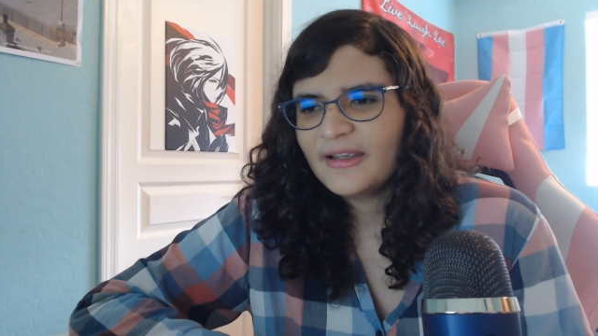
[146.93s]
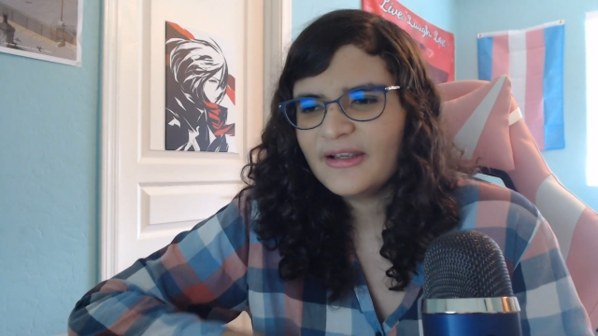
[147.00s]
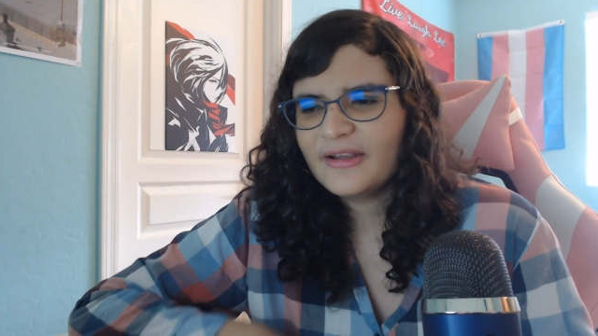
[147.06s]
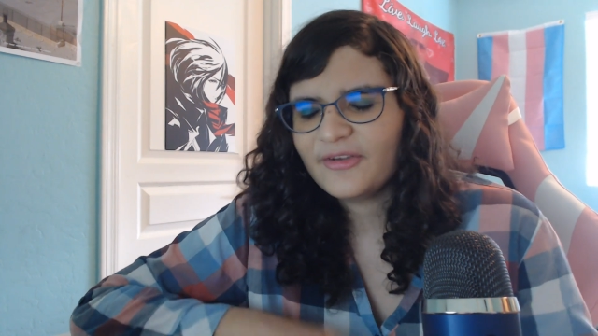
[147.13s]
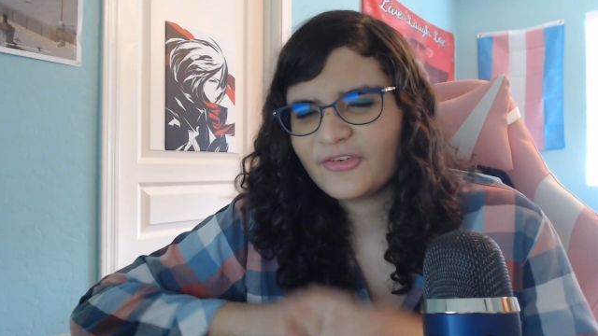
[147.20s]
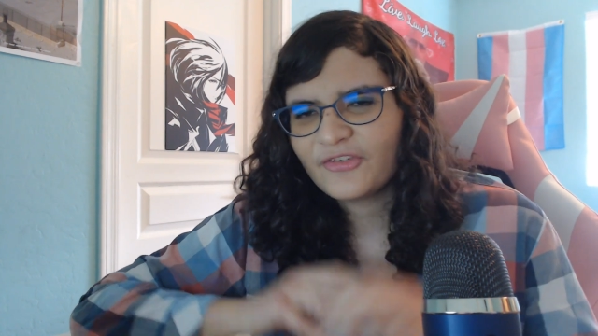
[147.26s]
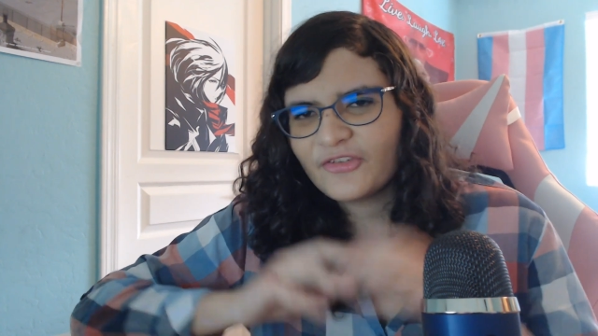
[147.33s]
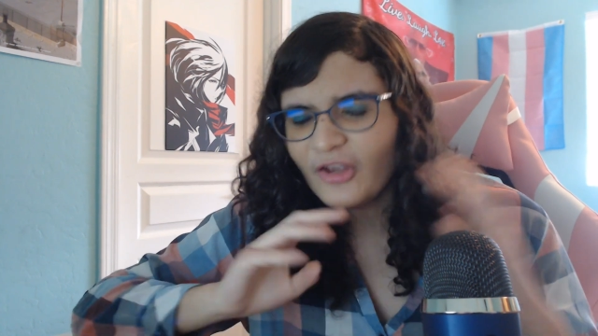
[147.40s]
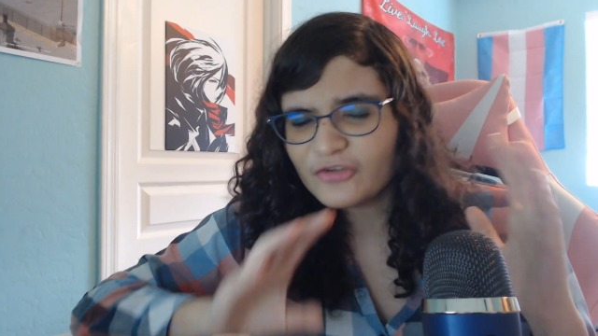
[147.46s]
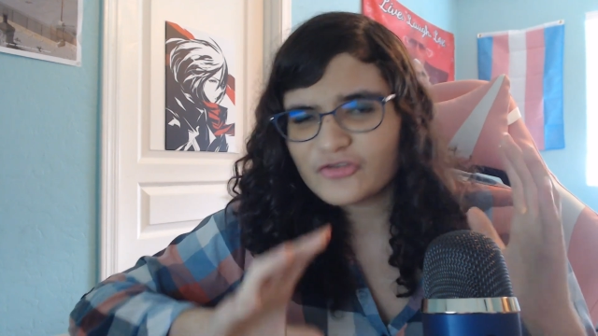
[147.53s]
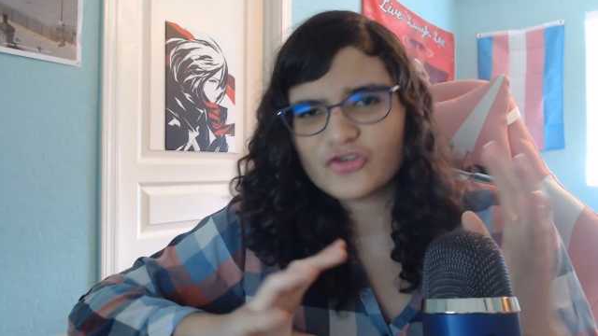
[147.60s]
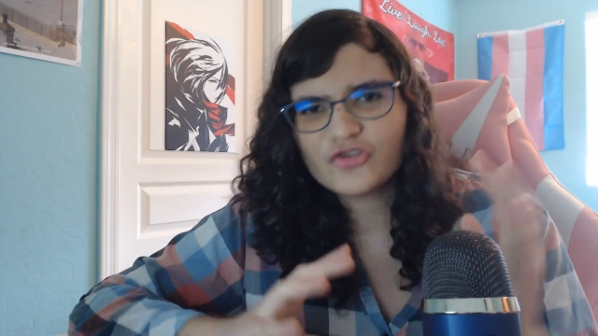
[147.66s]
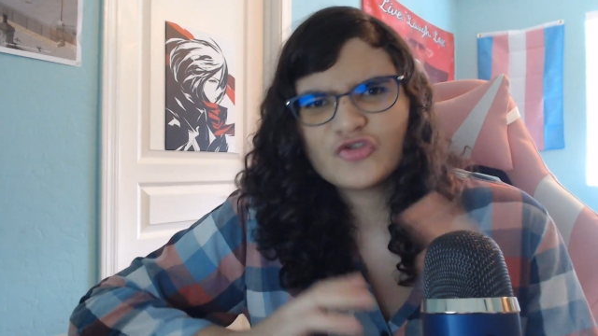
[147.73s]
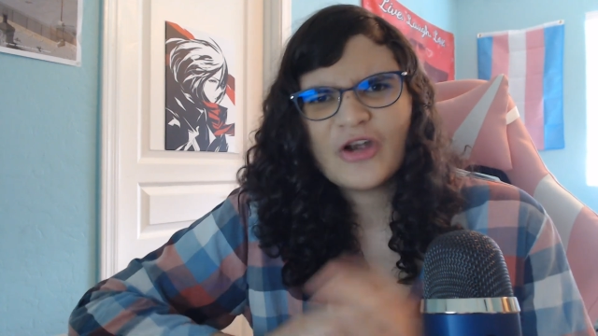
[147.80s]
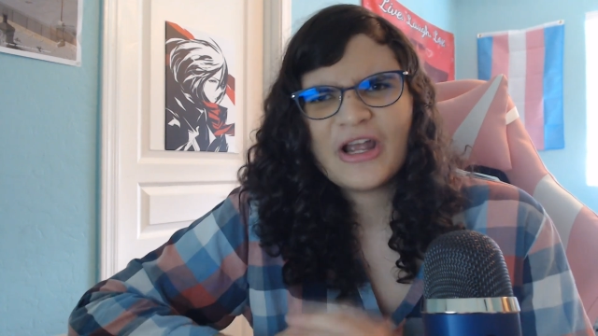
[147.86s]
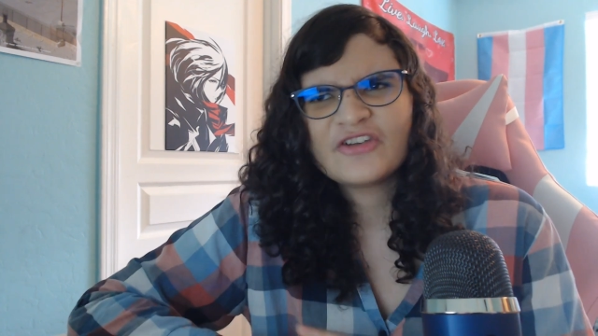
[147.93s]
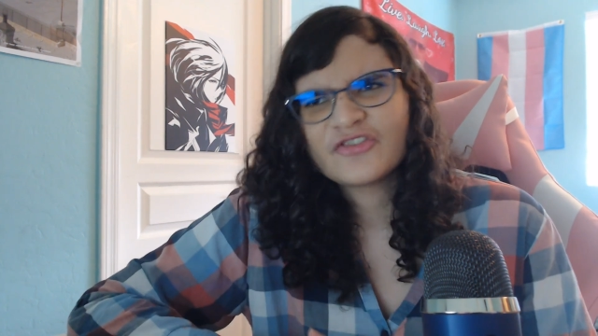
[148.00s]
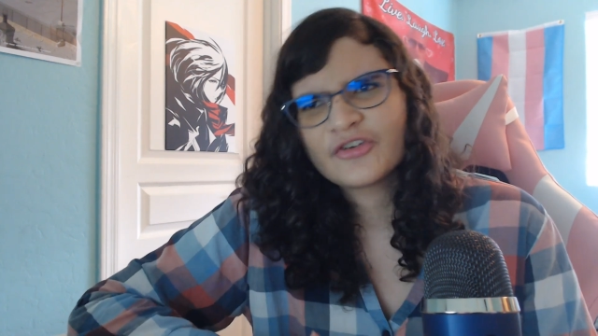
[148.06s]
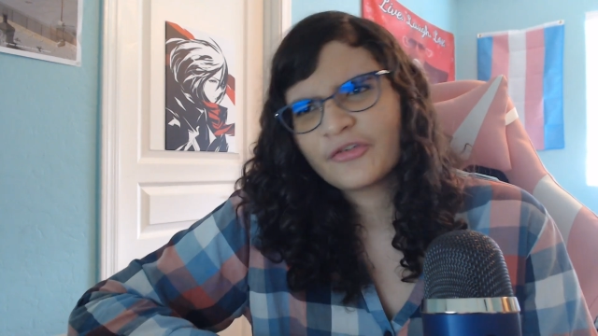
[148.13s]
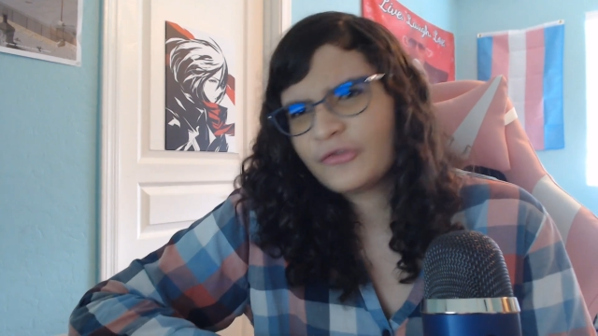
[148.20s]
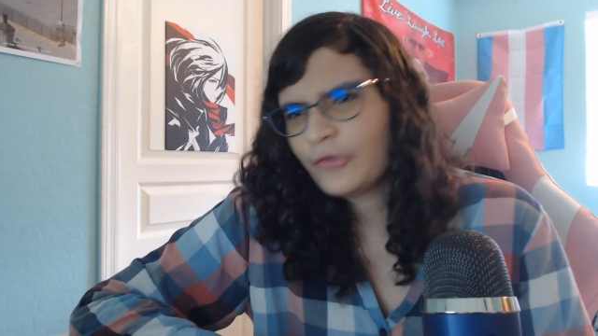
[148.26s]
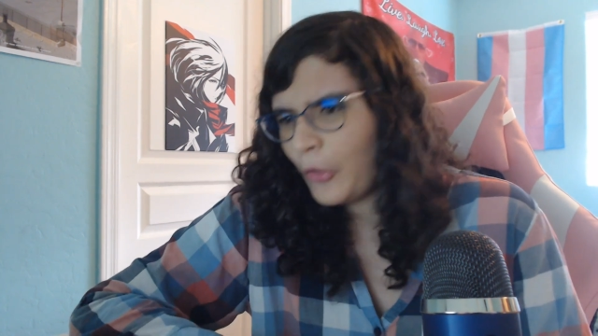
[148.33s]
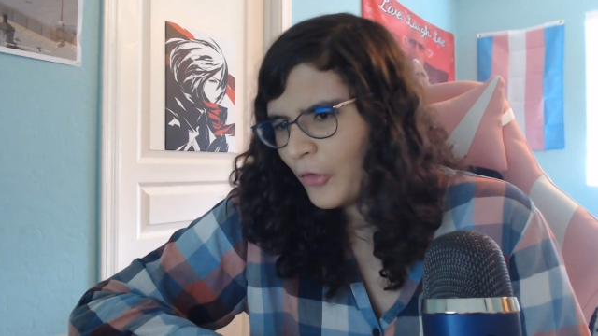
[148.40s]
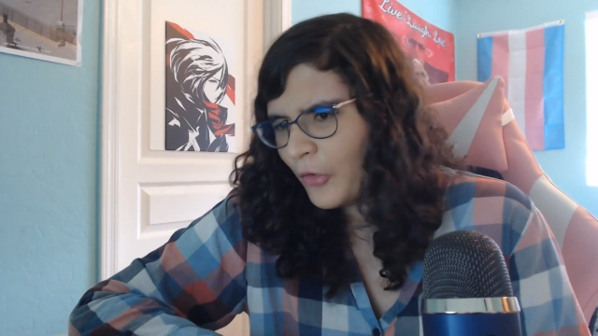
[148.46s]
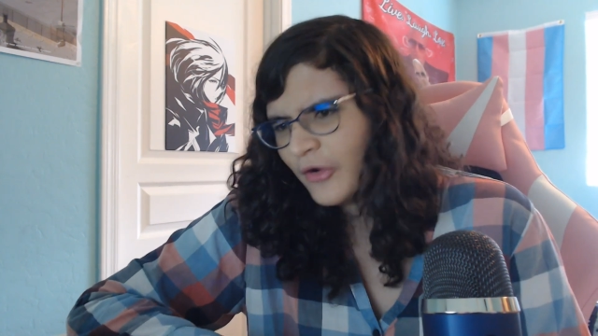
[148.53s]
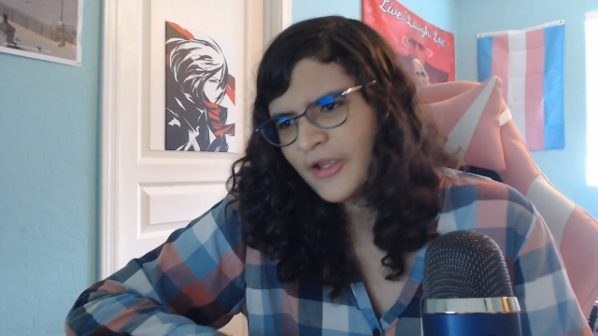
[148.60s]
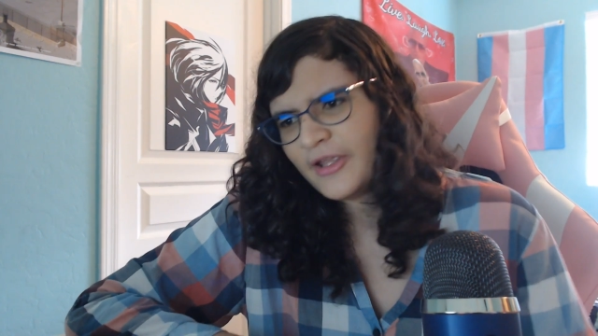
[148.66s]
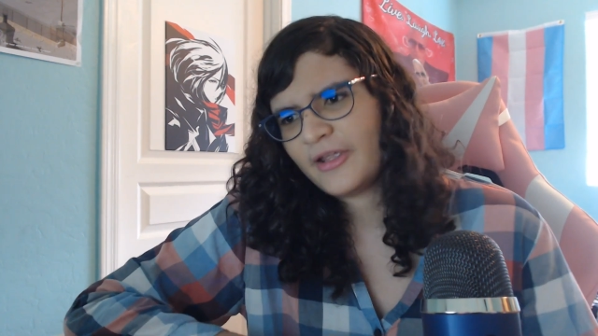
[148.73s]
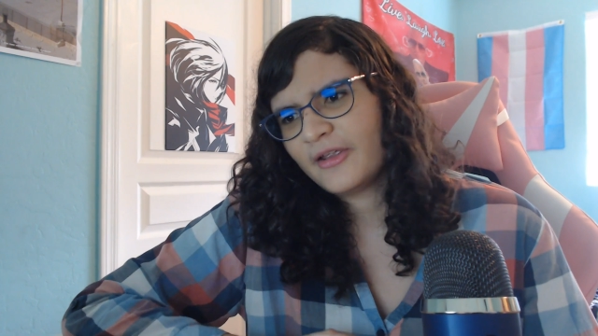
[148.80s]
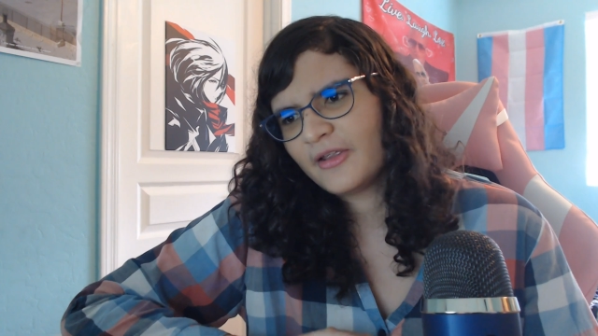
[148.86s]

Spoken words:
is such a tragic story.